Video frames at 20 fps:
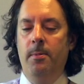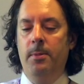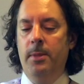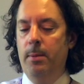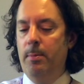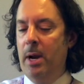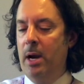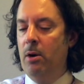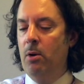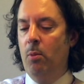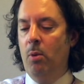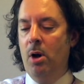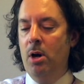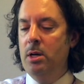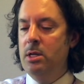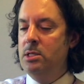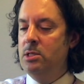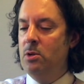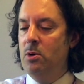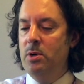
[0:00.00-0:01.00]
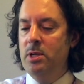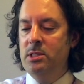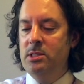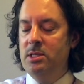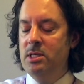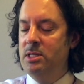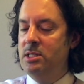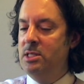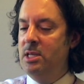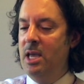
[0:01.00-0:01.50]
The marijuana is always
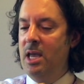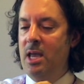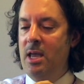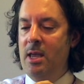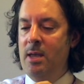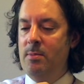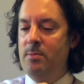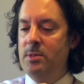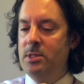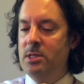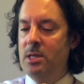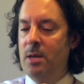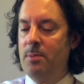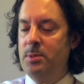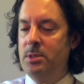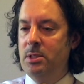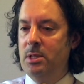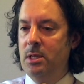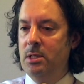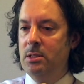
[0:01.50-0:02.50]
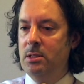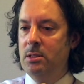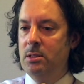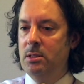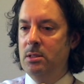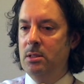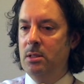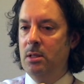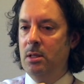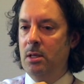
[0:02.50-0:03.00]
the same
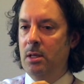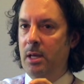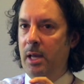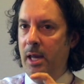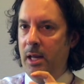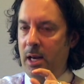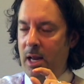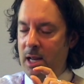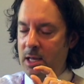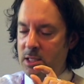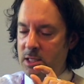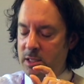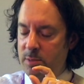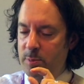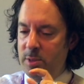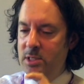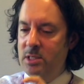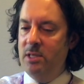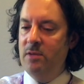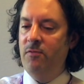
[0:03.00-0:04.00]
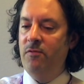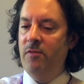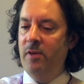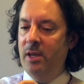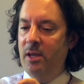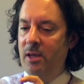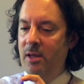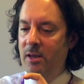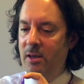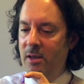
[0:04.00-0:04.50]
substance. It has
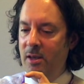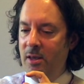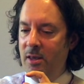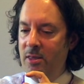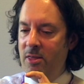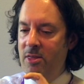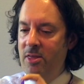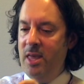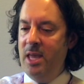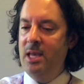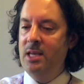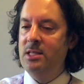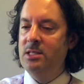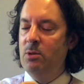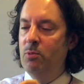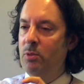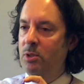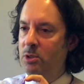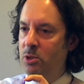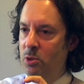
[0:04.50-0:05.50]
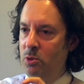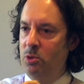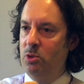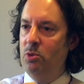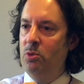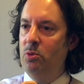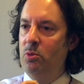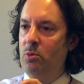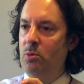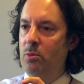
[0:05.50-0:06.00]
specific things it will do
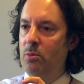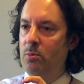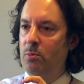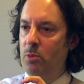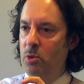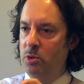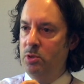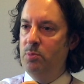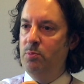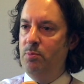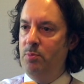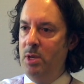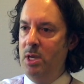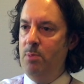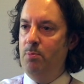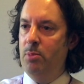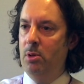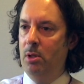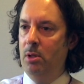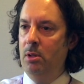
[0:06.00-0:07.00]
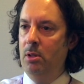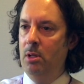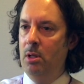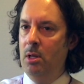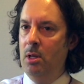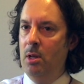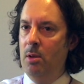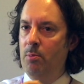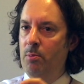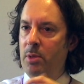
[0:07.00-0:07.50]
to most people,
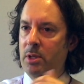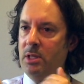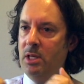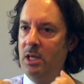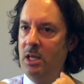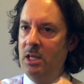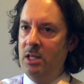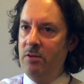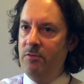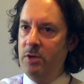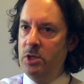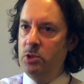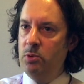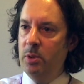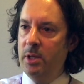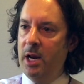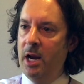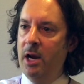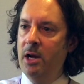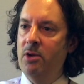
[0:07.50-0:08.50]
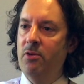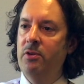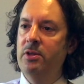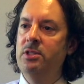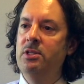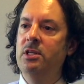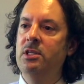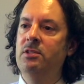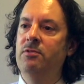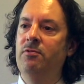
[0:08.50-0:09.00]
but the individual
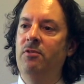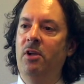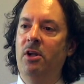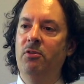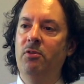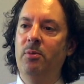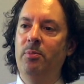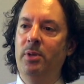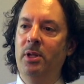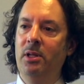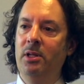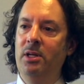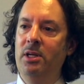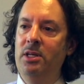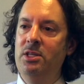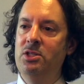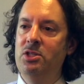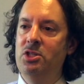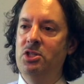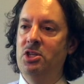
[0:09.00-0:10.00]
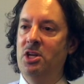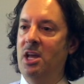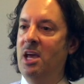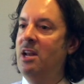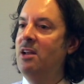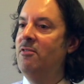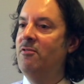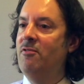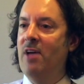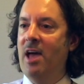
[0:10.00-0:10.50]
characteristics, vulnerabilities, and
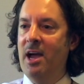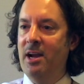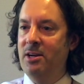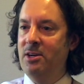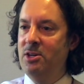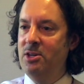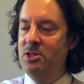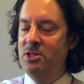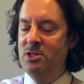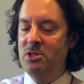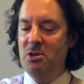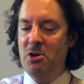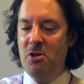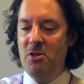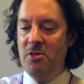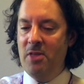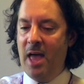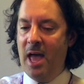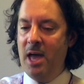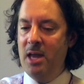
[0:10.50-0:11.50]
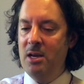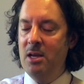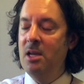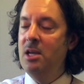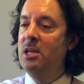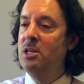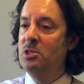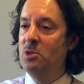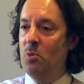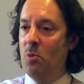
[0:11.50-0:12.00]
genetic factors and all that
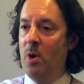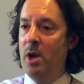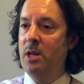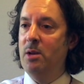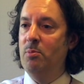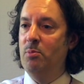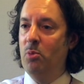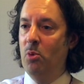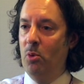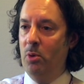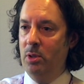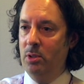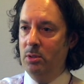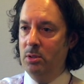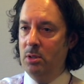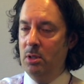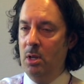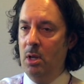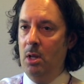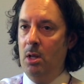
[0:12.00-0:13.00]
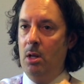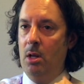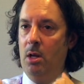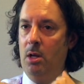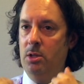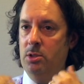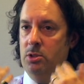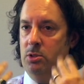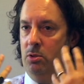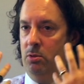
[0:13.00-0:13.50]
is quite important.
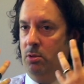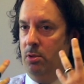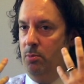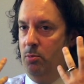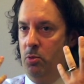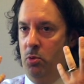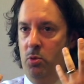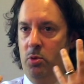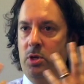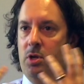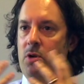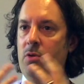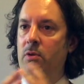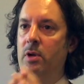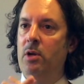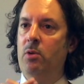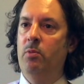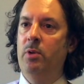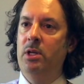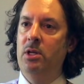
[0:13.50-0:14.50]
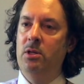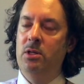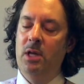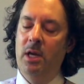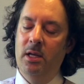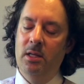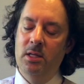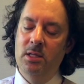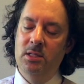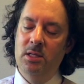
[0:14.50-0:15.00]
Also, the mood you're in when you
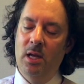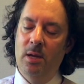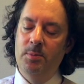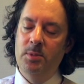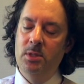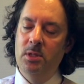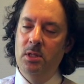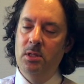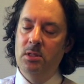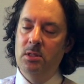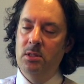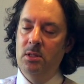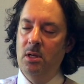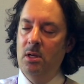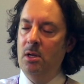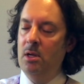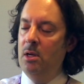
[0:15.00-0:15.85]
take the substance.